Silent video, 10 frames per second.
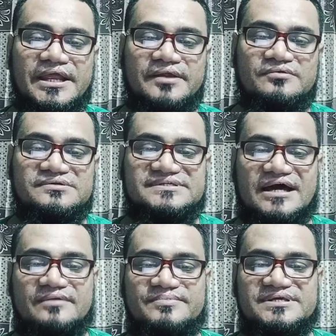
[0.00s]
your
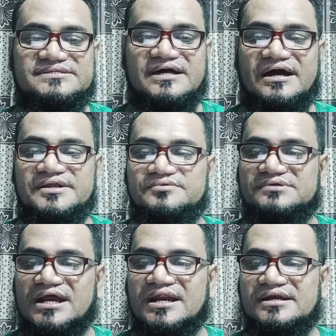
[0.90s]
service are your
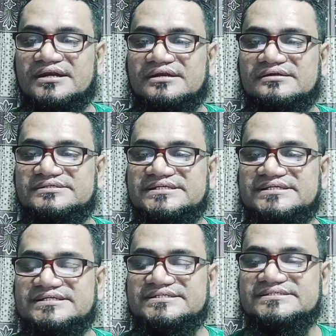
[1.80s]
targeted
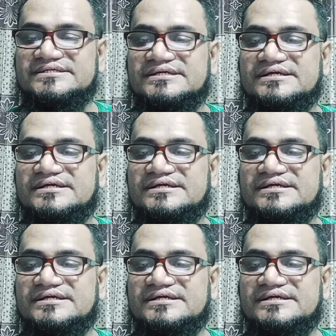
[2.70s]
cities